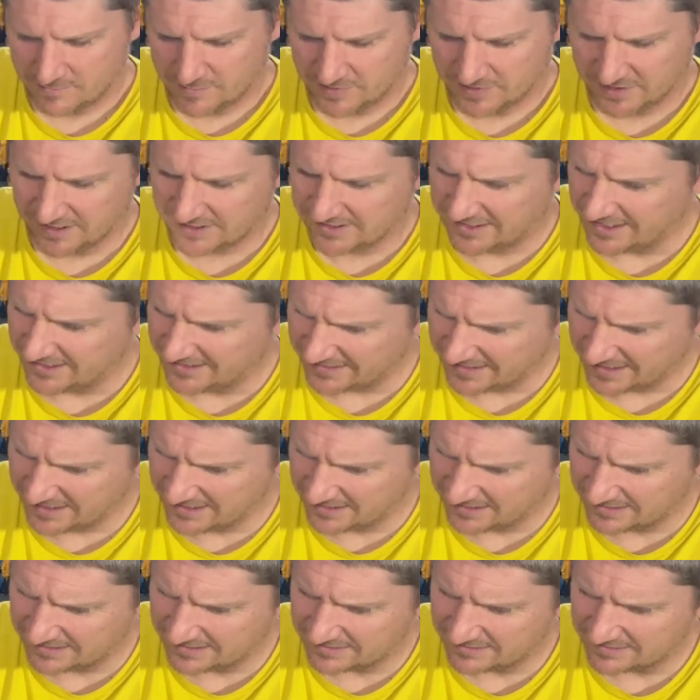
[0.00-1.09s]
But the disc
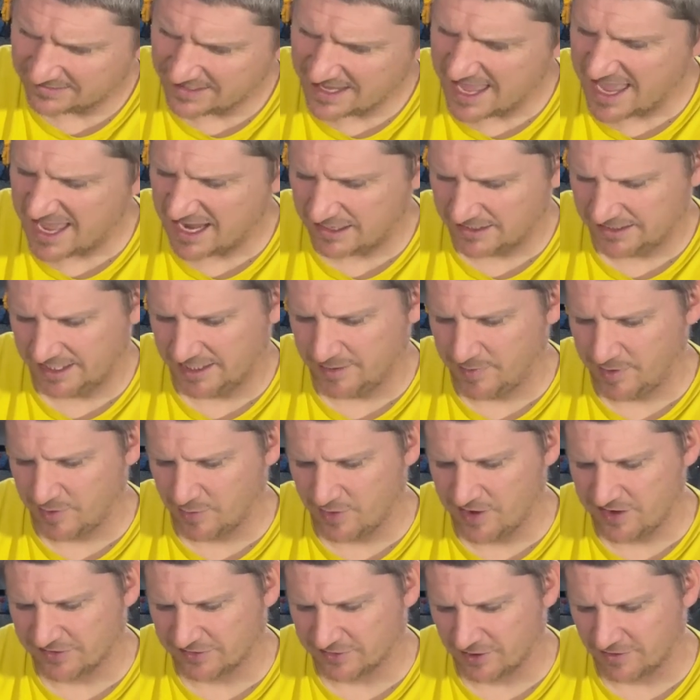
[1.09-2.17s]
is, it don't need to be
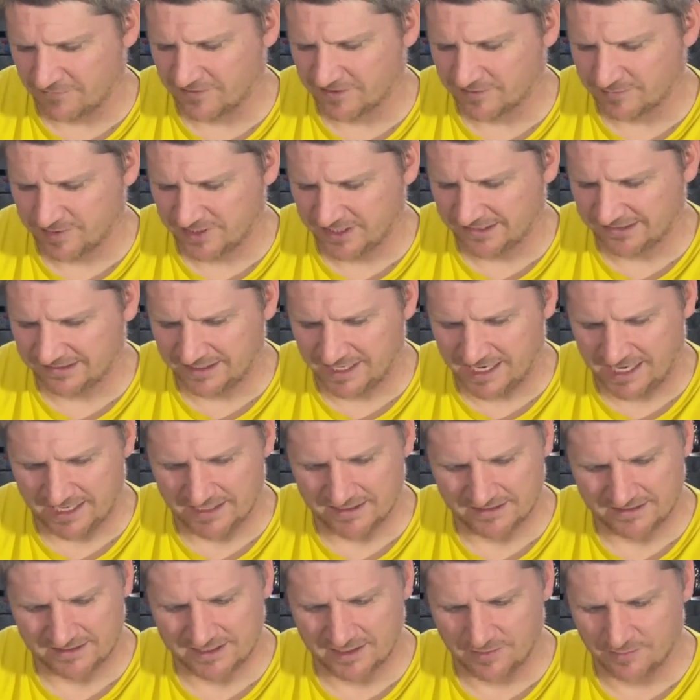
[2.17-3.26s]
resurfaced, but it's
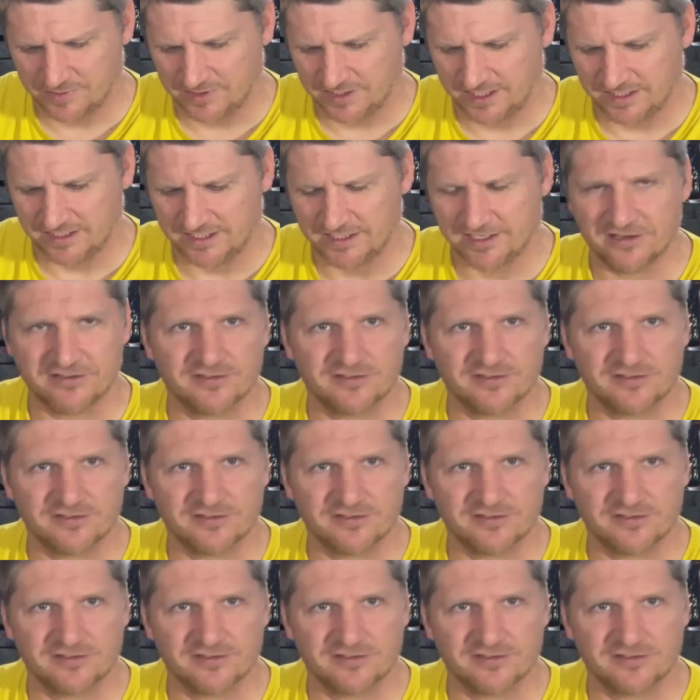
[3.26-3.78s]
not completely